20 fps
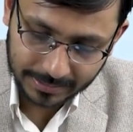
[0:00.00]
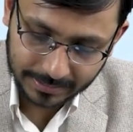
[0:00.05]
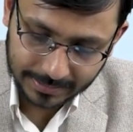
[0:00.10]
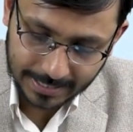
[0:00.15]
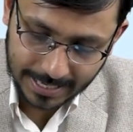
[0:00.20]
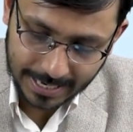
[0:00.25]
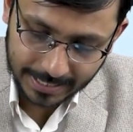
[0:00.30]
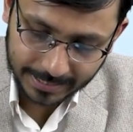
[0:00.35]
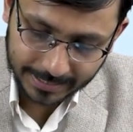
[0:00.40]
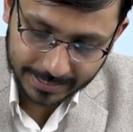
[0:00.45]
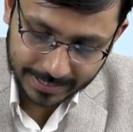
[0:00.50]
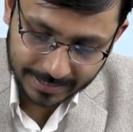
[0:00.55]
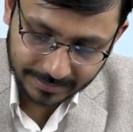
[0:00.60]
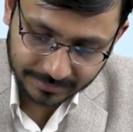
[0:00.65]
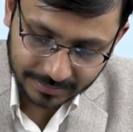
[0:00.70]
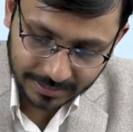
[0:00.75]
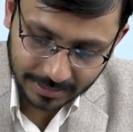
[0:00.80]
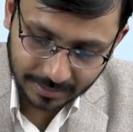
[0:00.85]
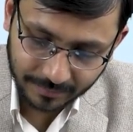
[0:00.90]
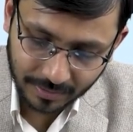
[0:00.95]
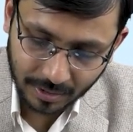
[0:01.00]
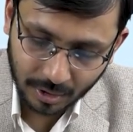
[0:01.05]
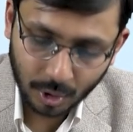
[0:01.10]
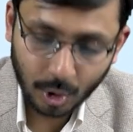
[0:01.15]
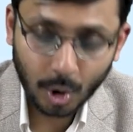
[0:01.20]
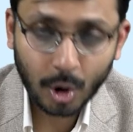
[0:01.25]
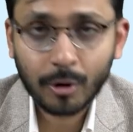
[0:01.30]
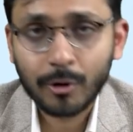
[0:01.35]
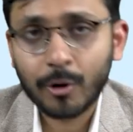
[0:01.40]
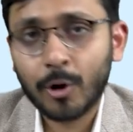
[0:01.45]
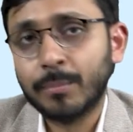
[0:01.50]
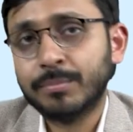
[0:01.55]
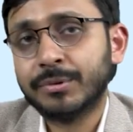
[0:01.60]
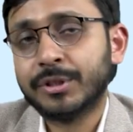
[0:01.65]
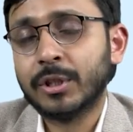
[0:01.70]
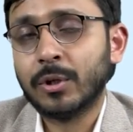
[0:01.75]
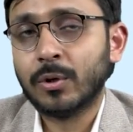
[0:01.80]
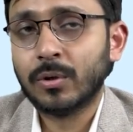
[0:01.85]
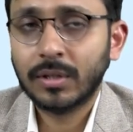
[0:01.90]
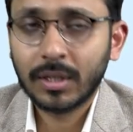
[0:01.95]
in that case, it will not
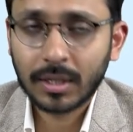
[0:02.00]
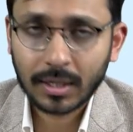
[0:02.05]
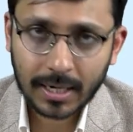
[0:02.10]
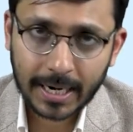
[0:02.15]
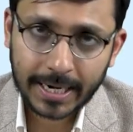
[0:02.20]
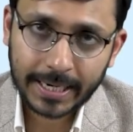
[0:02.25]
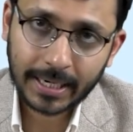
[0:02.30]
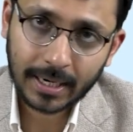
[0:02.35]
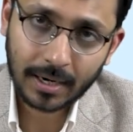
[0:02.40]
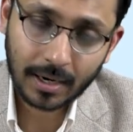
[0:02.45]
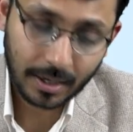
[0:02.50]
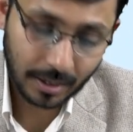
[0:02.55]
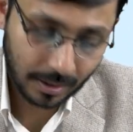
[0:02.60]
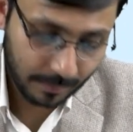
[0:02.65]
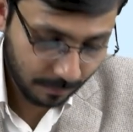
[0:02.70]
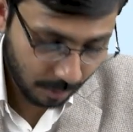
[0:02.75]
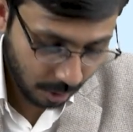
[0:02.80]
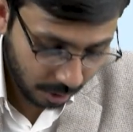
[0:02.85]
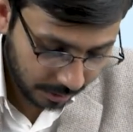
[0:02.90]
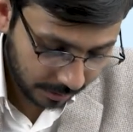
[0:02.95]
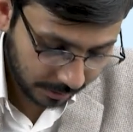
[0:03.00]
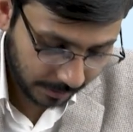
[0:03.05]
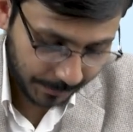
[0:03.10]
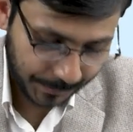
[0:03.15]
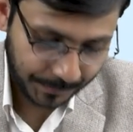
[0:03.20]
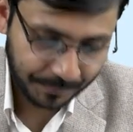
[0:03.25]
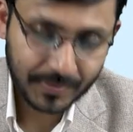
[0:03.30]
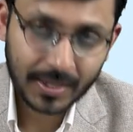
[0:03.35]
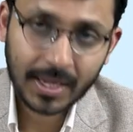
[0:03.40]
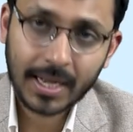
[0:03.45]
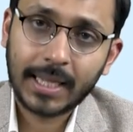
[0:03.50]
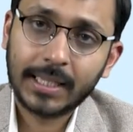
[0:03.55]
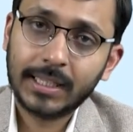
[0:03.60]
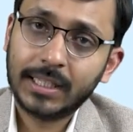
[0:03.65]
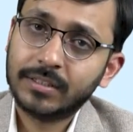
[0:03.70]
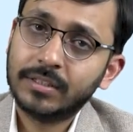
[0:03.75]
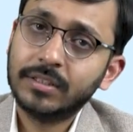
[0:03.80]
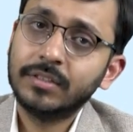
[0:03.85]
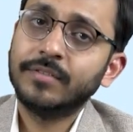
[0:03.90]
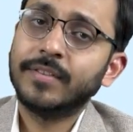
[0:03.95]
obscure the right heart border. And
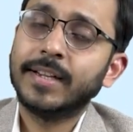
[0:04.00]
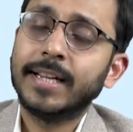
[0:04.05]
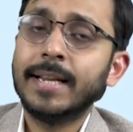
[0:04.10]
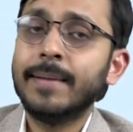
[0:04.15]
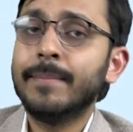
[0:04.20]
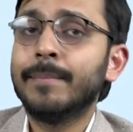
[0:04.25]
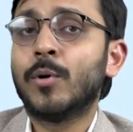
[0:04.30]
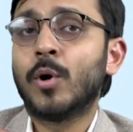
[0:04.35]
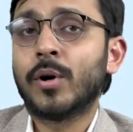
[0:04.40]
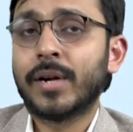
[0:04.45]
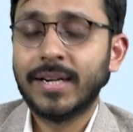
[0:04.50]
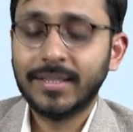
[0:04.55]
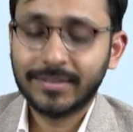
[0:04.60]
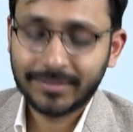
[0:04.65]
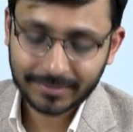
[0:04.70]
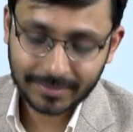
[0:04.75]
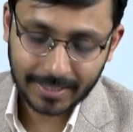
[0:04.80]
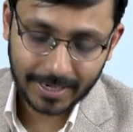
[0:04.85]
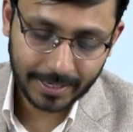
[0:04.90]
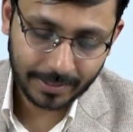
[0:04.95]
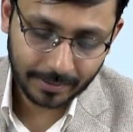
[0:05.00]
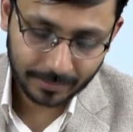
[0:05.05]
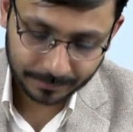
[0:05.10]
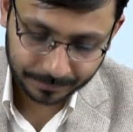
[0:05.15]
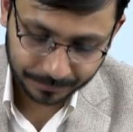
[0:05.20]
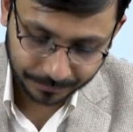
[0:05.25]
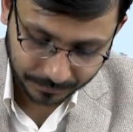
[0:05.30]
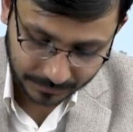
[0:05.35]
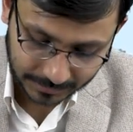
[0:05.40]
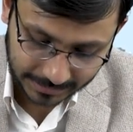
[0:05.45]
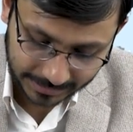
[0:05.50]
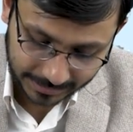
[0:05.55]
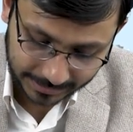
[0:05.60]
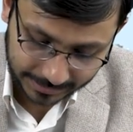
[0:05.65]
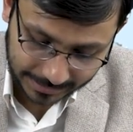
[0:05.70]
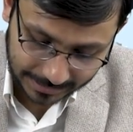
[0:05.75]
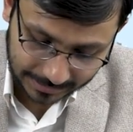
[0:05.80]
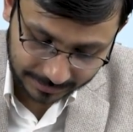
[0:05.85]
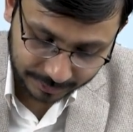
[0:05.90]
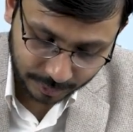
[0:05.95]
this is a very important sign. It
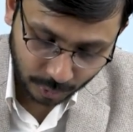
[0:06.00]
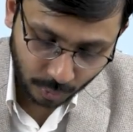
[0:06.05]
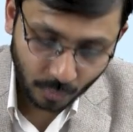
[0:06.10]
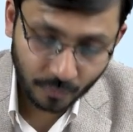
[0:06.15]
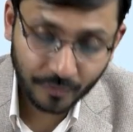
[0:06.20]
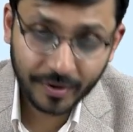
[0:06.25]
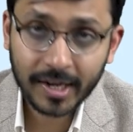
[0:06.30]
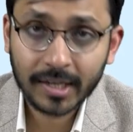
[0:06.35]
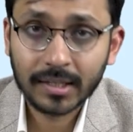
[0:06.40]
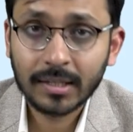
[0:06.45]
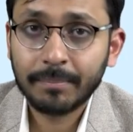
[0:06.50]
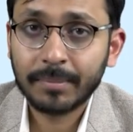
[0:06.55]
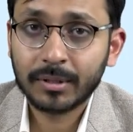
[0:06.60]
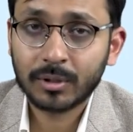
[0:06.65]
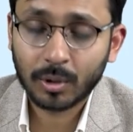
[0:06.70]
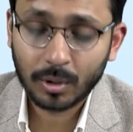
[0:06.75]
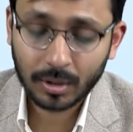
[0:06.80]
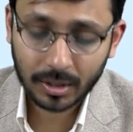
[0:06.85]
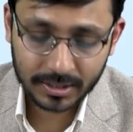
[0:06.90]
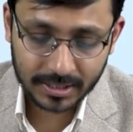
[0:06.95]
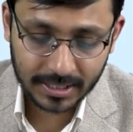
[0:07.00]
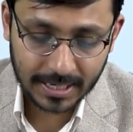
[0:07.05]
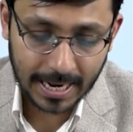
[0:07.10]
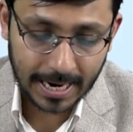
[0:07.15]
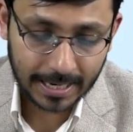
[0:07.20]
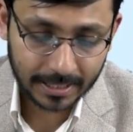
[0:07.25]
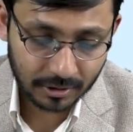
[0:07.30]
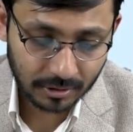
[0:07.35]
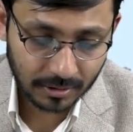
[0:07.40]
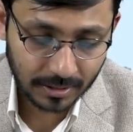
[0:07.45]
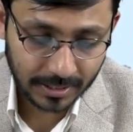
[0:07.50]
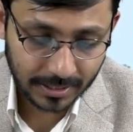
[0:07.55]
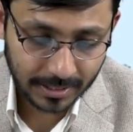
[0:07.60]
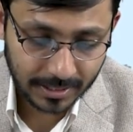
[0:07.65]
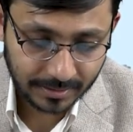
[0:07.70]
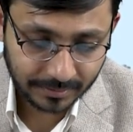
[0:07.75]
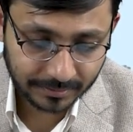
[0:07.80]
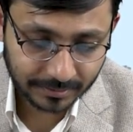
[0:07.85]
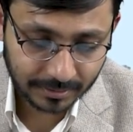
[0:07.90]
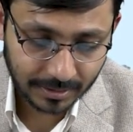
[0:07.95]
tells you where the pathology actually
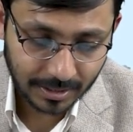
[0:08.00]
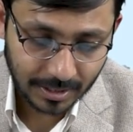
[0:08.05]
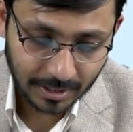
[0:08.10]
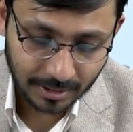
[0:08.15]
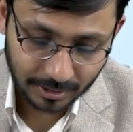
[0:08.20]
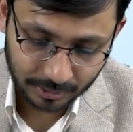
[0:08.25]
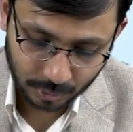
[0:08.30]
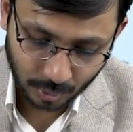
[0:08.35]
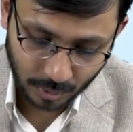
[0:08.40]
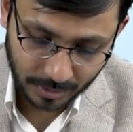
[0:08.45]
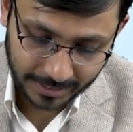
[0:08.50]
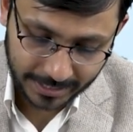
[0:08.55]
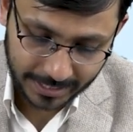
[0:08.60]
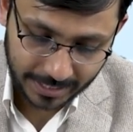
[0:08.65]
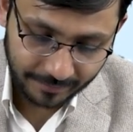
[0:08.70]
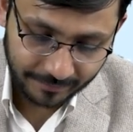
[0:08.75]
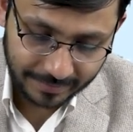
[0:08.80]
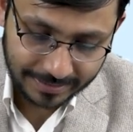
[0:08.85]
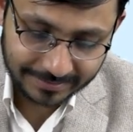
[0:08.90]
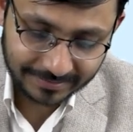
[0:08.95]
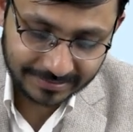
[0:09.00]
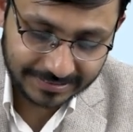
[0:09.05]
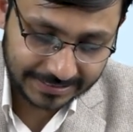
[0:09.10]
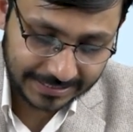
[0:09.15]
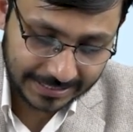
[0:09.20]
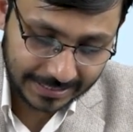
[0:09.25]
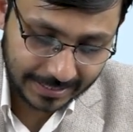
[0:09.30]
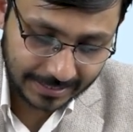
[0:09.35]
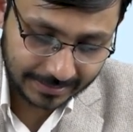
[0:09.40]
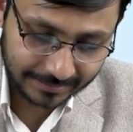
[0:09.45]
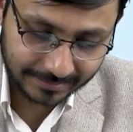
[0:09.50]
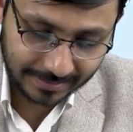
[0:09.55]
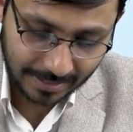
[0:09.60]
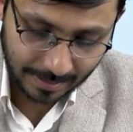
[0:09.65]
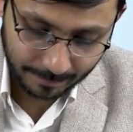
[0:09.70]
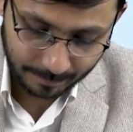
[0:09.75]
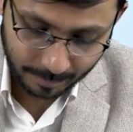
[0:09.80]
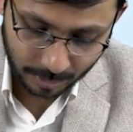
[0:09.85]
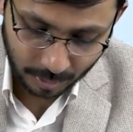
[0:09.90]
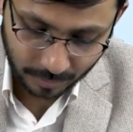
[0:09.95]
is. So again, we'll see an
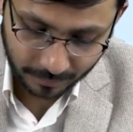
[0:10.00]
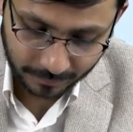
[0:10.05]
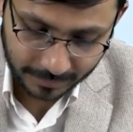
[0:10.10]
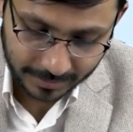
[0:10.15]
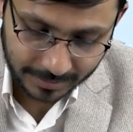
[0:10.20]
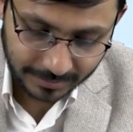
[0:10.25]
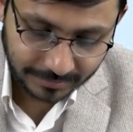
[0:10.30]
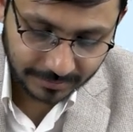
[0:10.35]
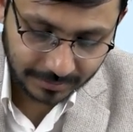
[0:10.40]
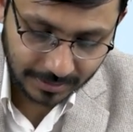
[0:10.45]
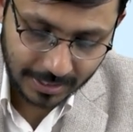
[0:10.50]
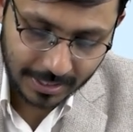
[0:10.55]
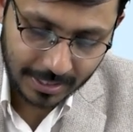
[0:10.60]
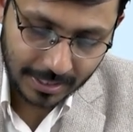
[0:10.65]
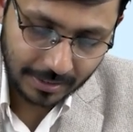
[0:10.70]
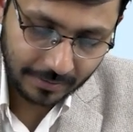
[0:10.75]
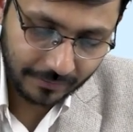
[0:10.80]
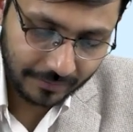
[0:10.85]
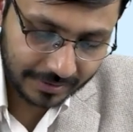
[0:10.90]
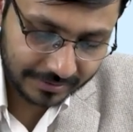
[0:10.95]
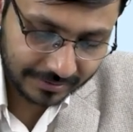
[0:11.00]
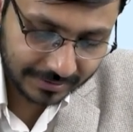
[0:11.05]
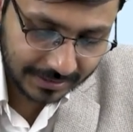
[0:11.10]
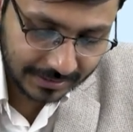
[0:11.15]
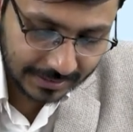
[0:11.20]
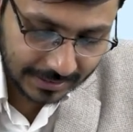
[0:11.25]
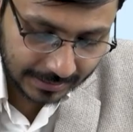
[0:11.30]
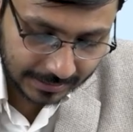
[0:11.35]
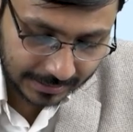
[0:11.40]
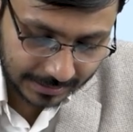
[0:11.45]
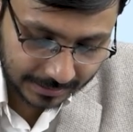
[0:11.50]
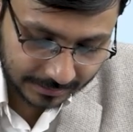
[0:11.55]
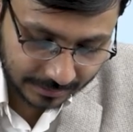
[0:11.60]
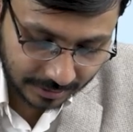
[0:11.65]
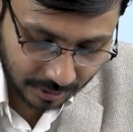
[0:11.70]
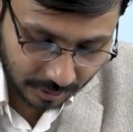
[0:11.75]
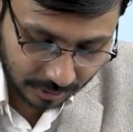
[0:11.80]
example of this. We see that there is a